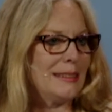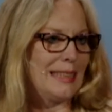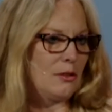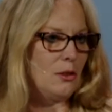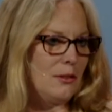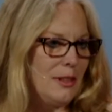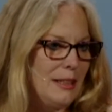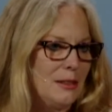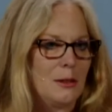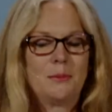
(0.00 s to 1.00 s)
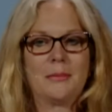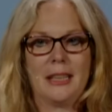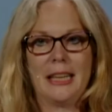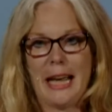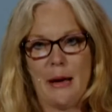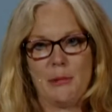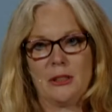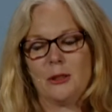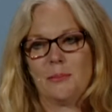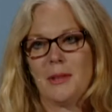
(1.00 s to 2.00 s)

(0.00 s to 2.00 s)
dental device. It happens.